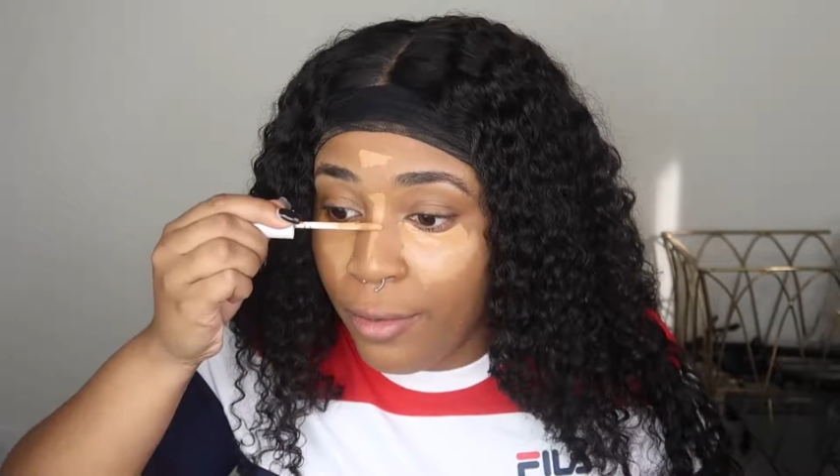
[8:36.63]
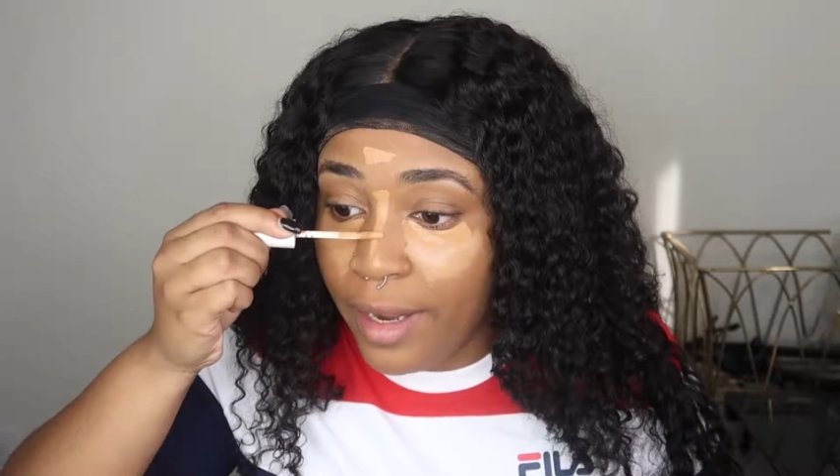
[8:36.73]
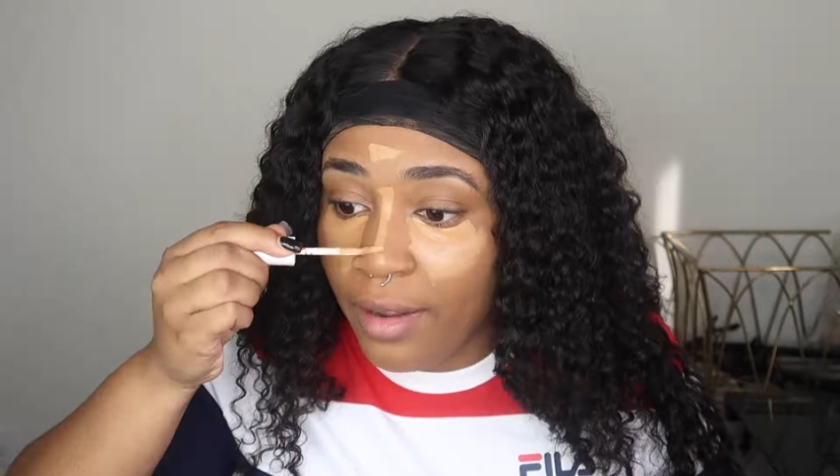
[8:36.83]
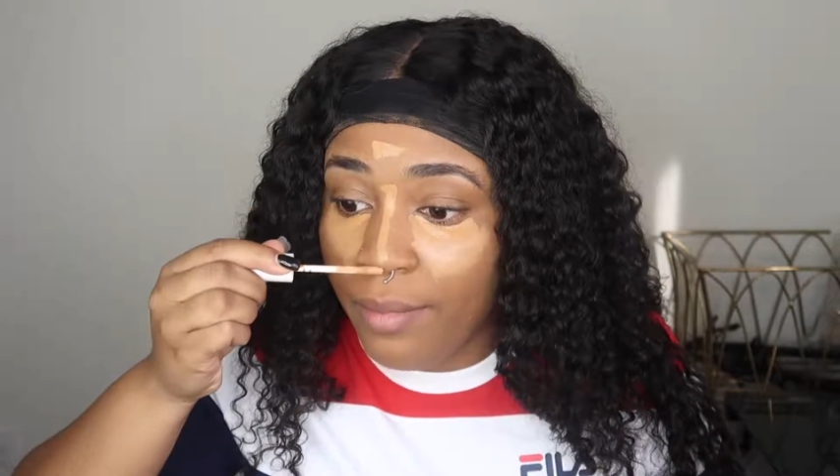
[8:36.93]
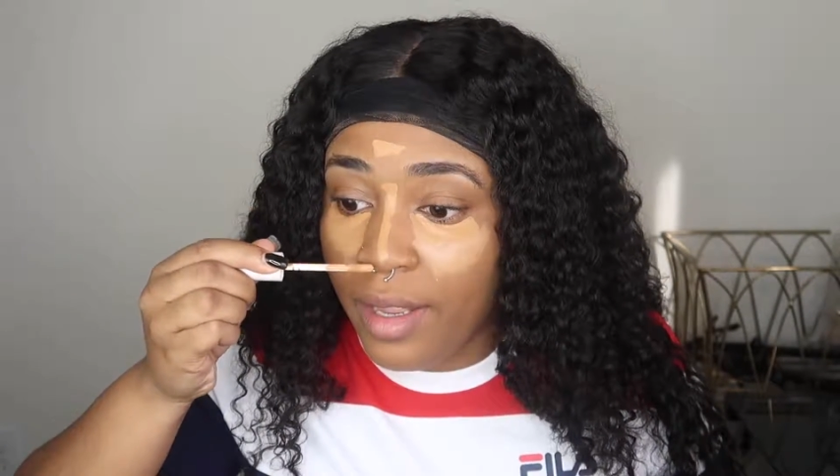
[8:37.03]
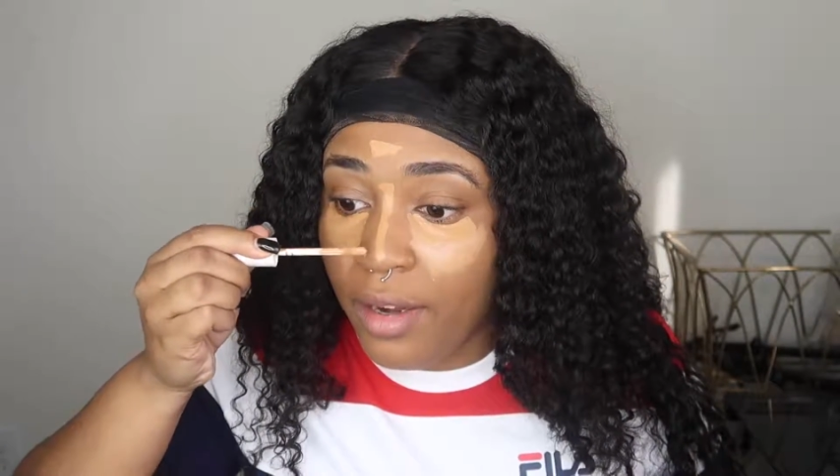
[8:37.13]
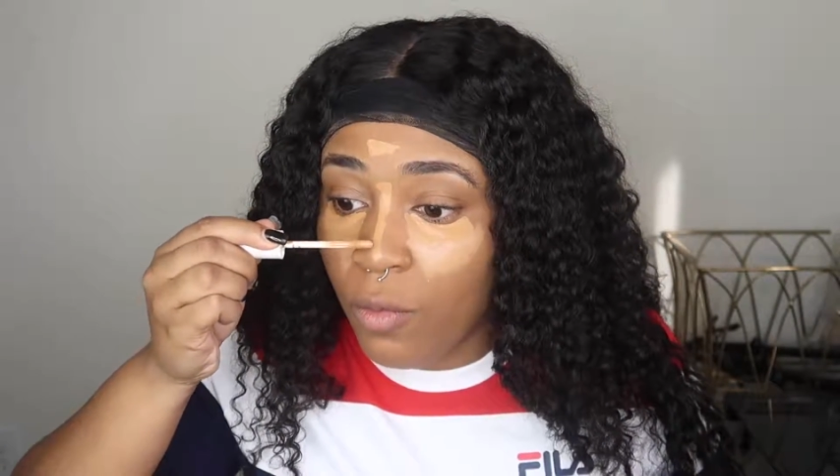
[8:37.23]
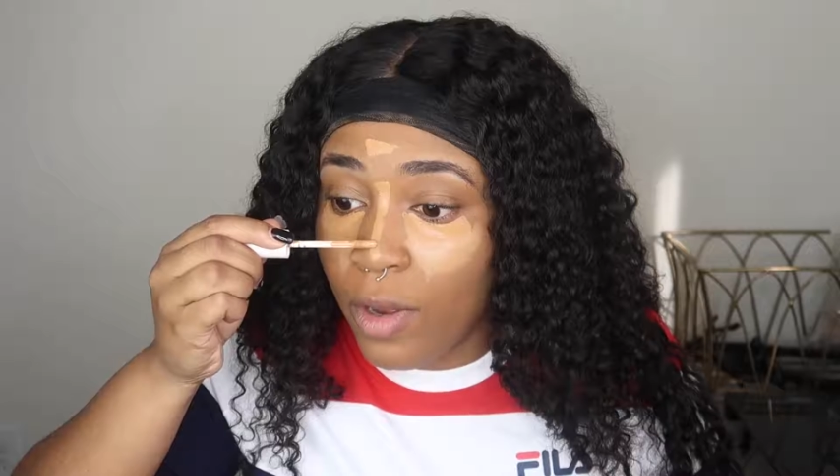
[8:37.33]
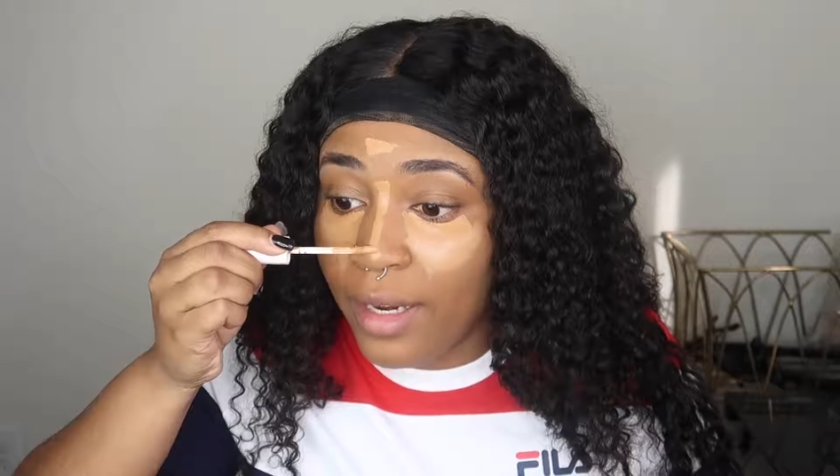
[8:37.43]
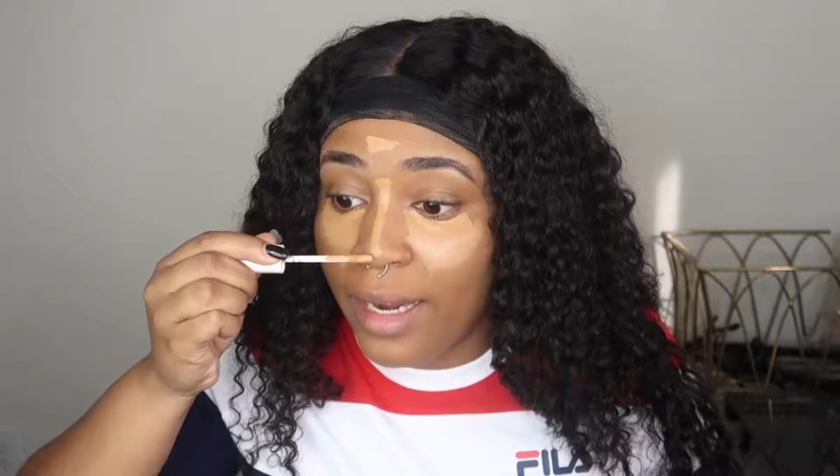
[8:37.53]

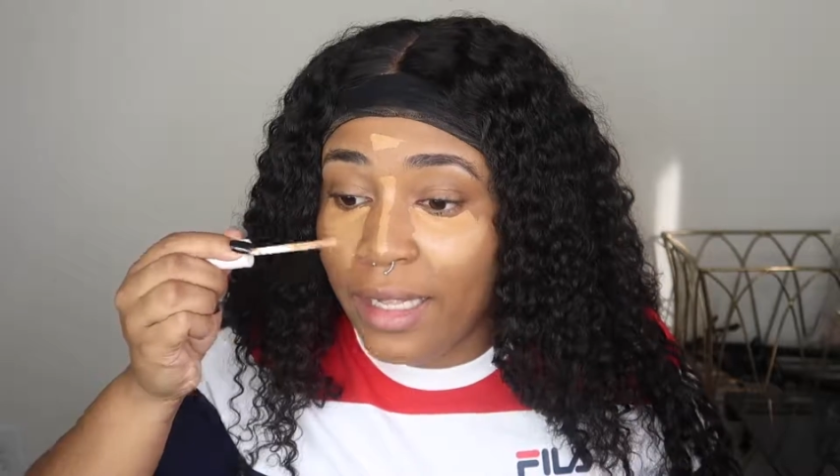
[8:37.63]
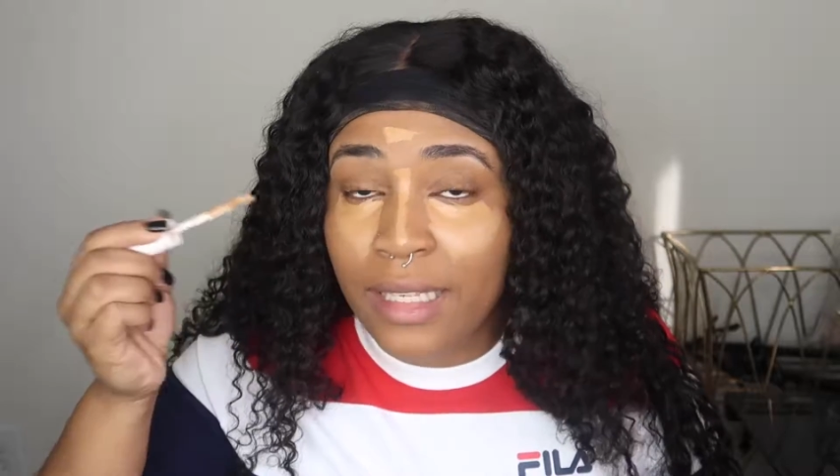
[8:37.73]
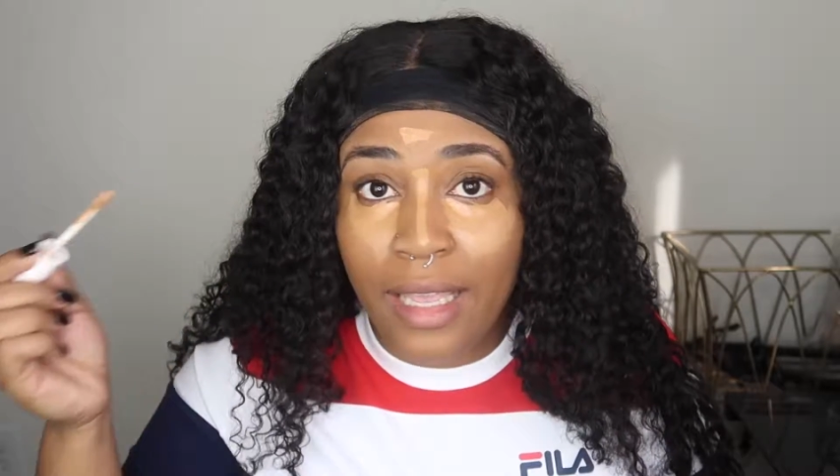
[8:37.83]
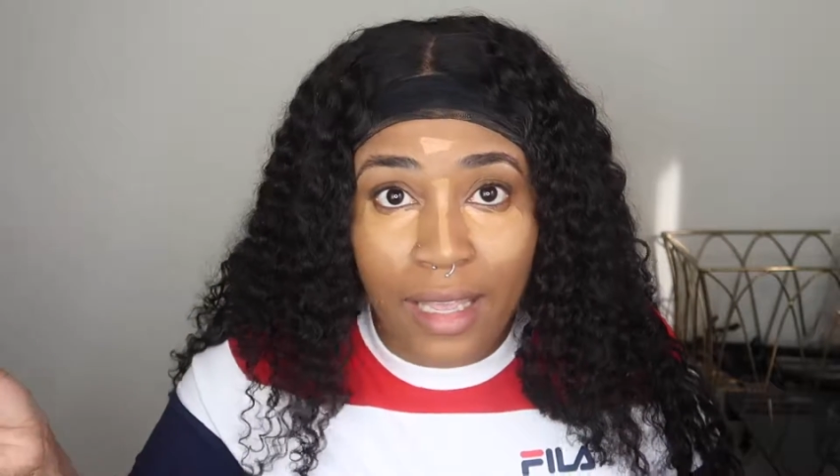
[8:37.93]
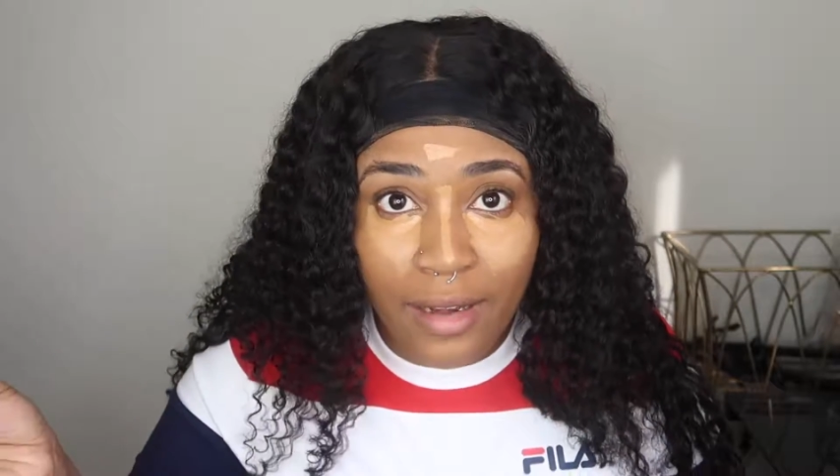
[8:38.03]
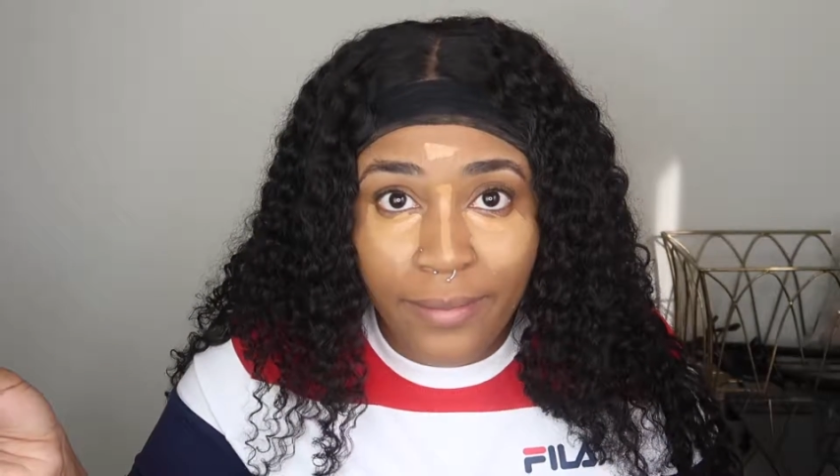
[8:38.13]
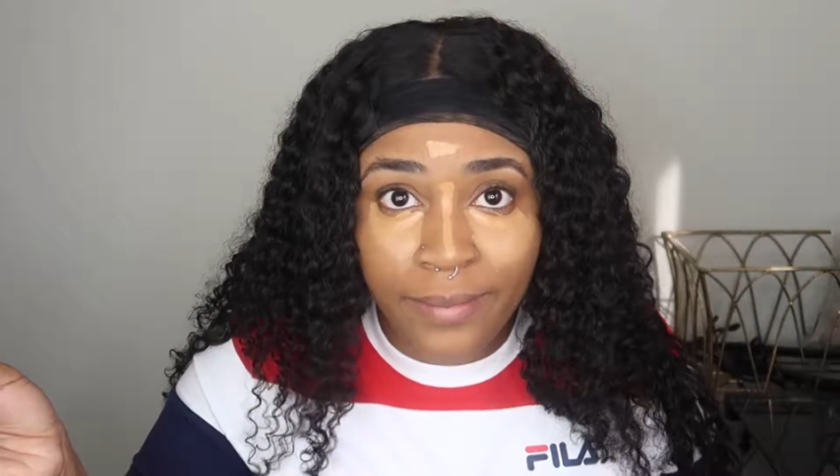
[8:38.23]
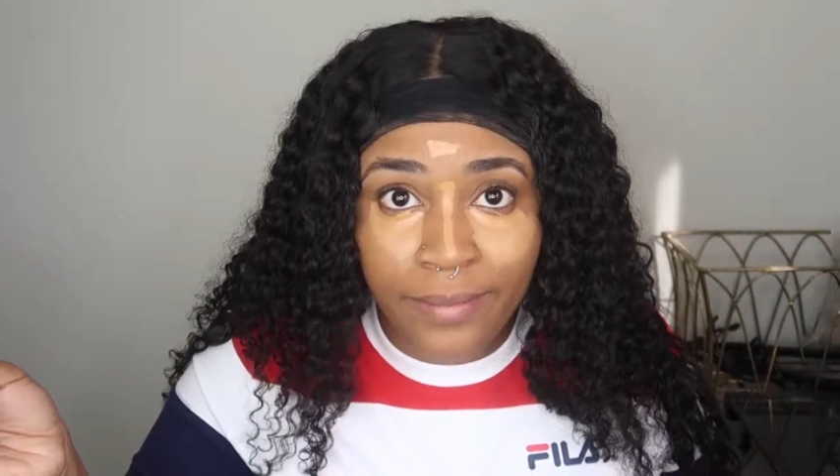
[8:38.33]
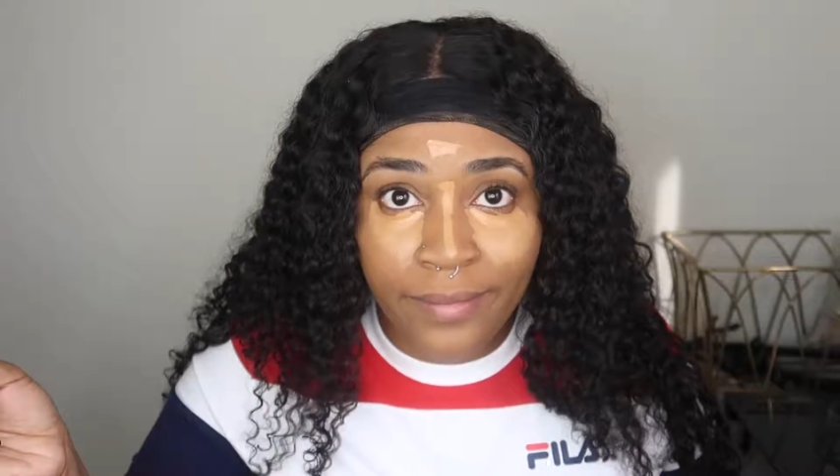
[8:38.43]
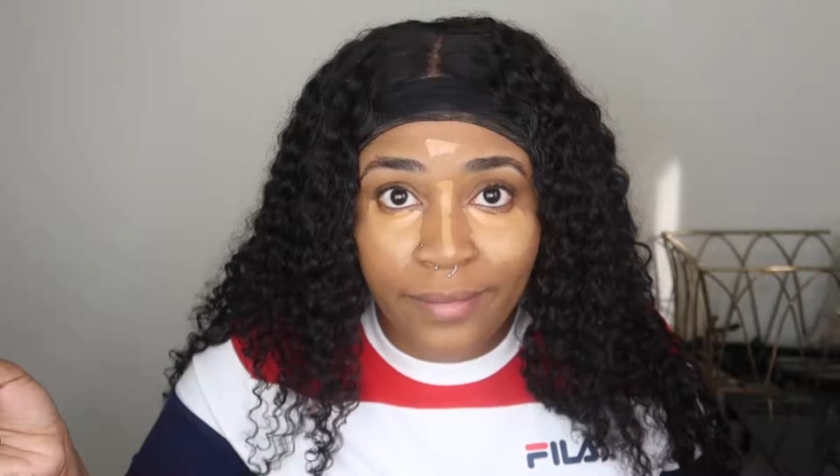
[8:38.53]
recommend 1 out of 10